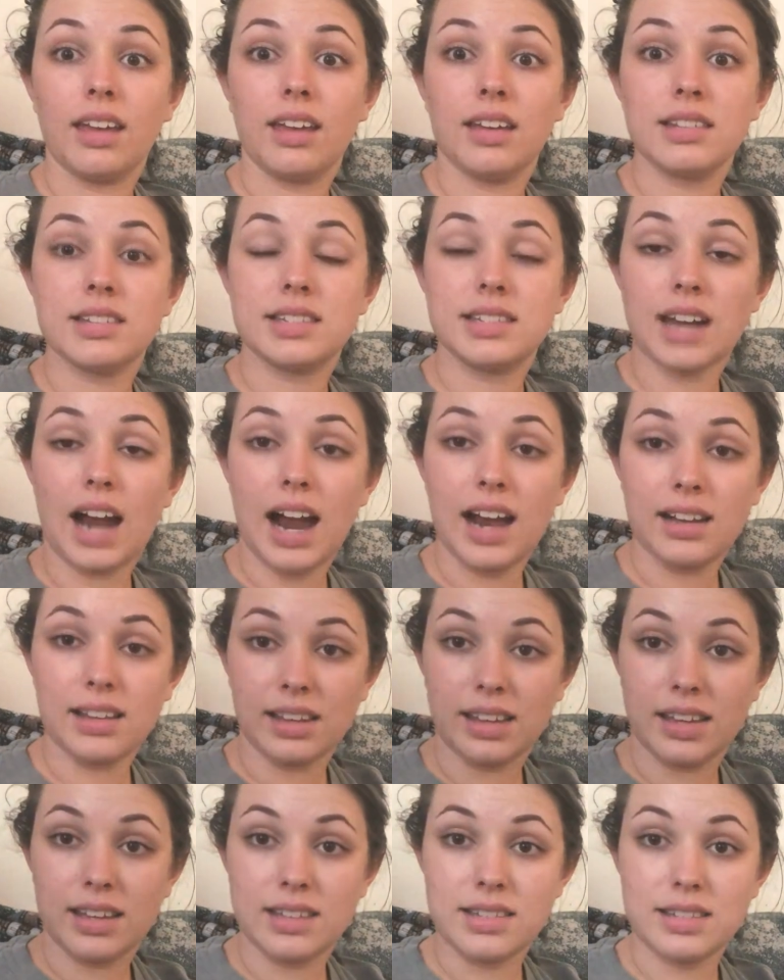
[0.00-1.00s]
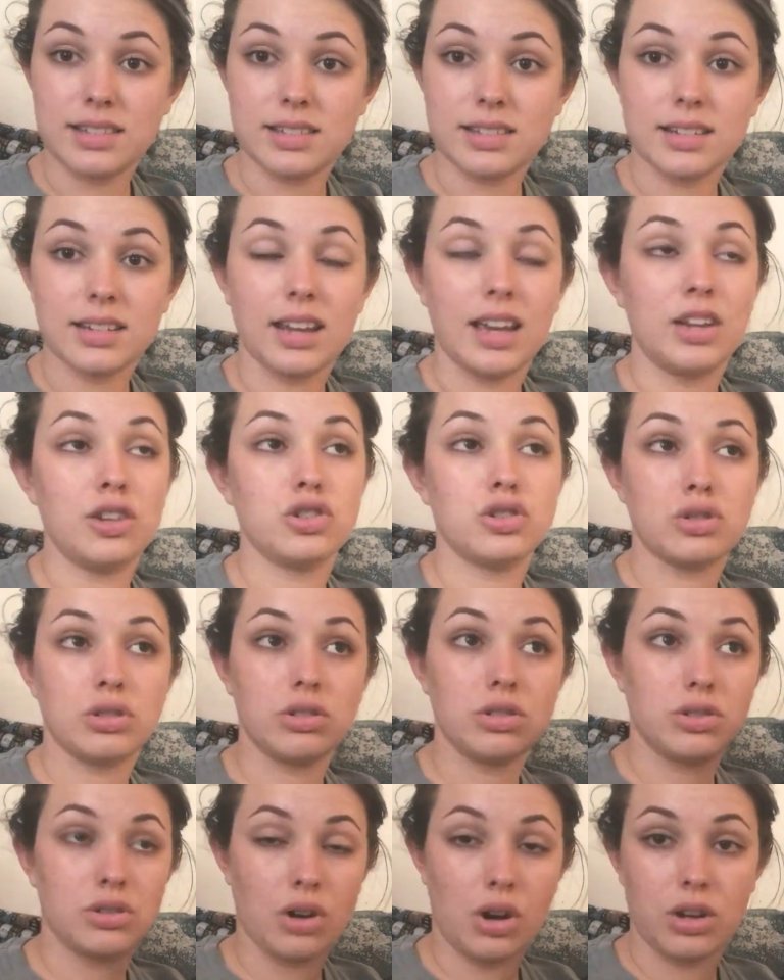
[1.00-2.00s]
stylist in
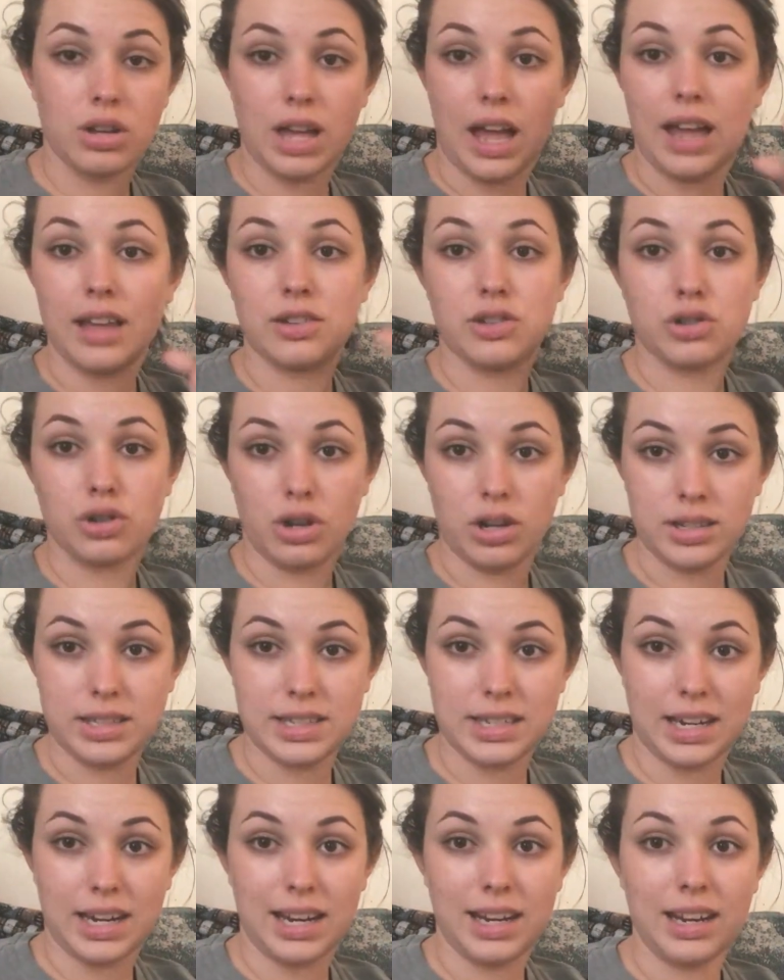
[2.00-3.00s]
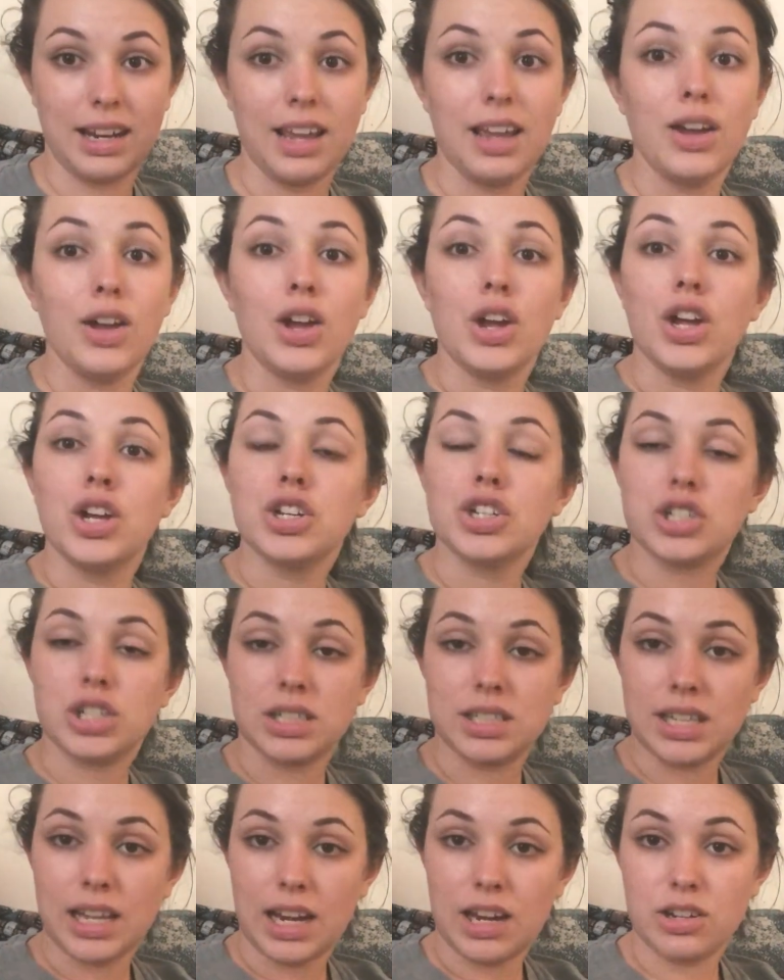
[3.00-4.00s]
Charleston.
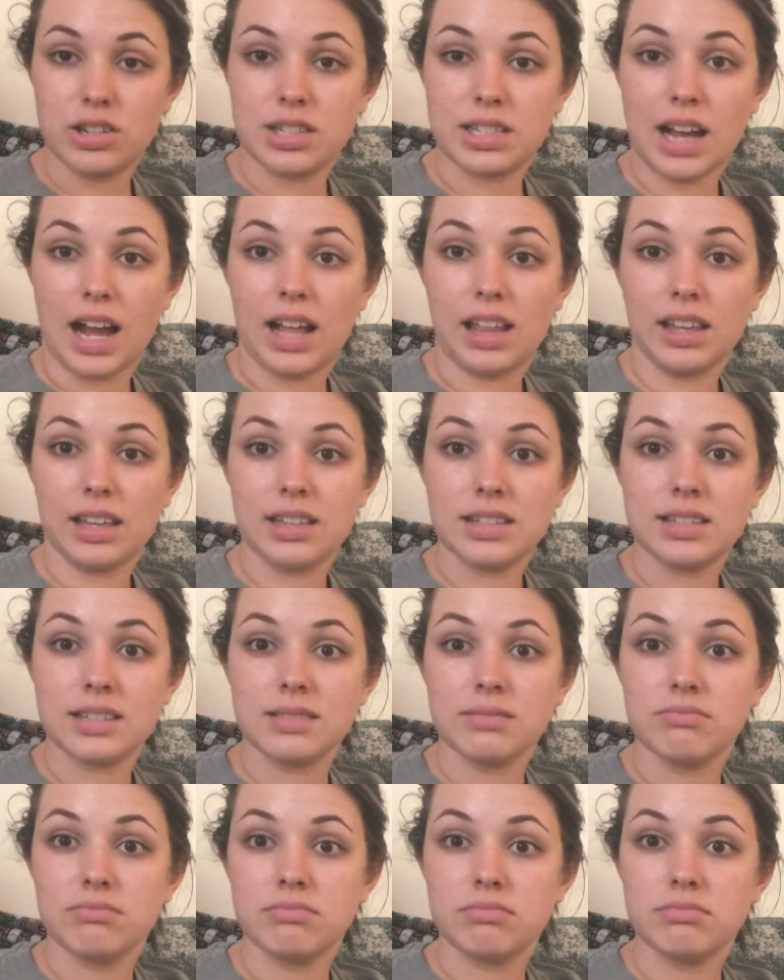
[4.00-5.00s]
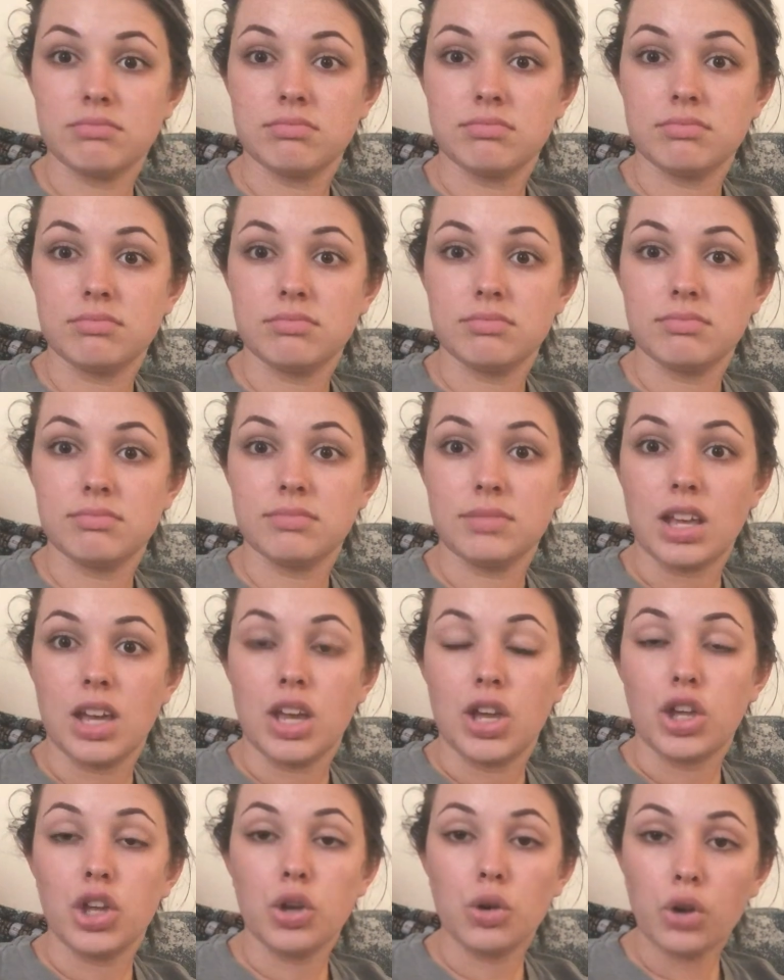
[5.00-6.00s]
She's a hairstylist.
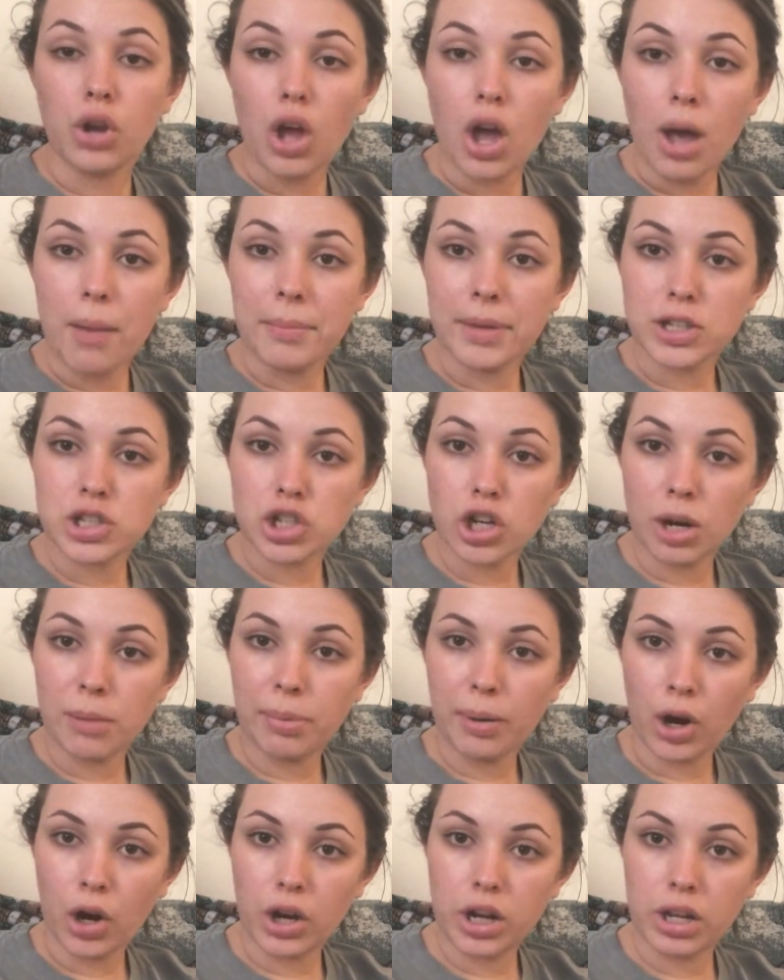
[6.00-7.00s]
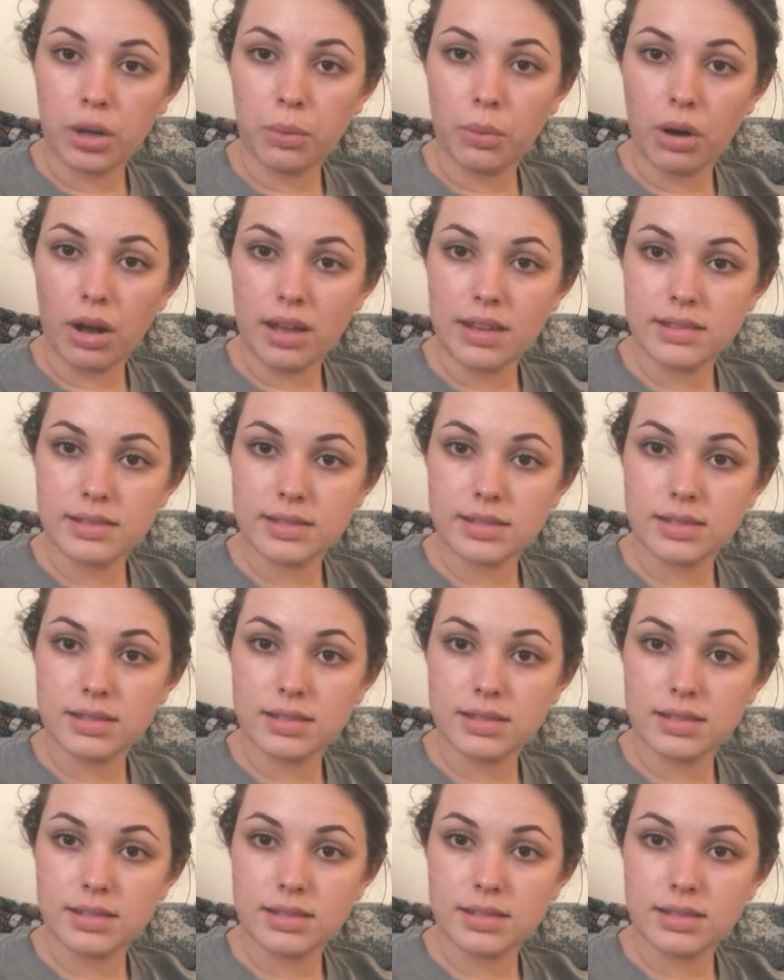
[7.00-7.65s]
You know how much her party was?